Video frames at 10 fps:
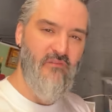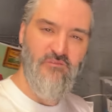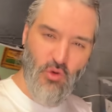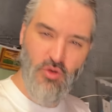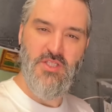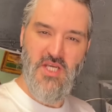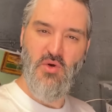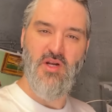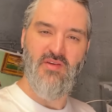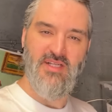40
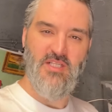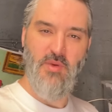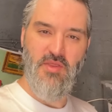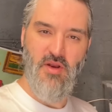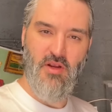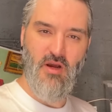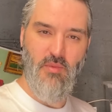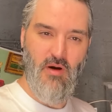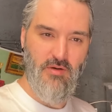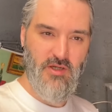quid I've had to spend on a cup
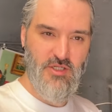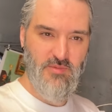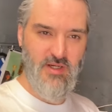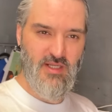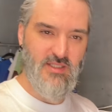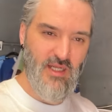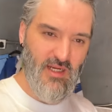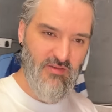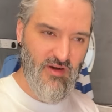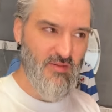holder. Should be here
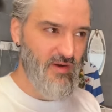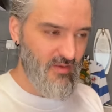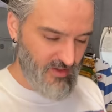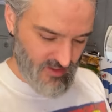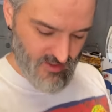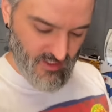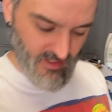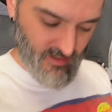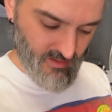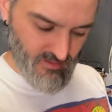today. Fucking better be here
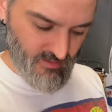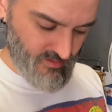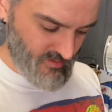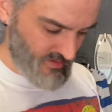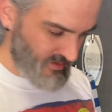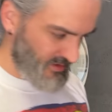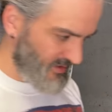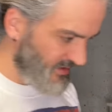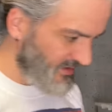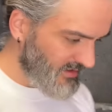today.
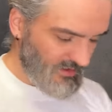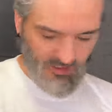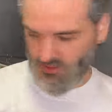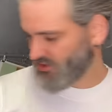Fucking